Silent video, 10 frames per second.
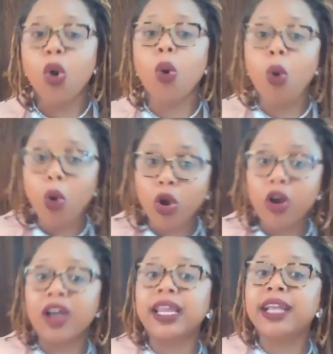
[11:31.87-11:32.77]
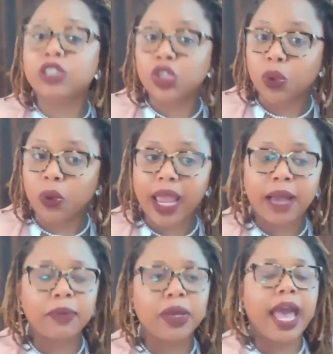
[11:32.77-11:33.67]
or on
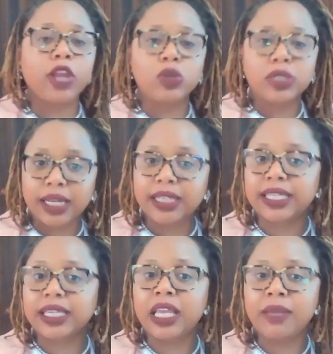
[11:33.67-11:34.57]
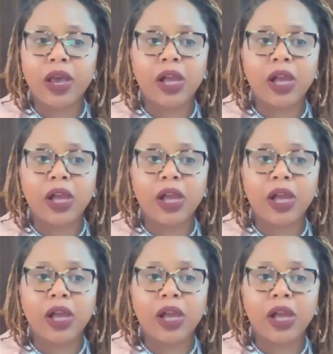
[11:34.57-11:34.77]
Instagram, and you send us an email,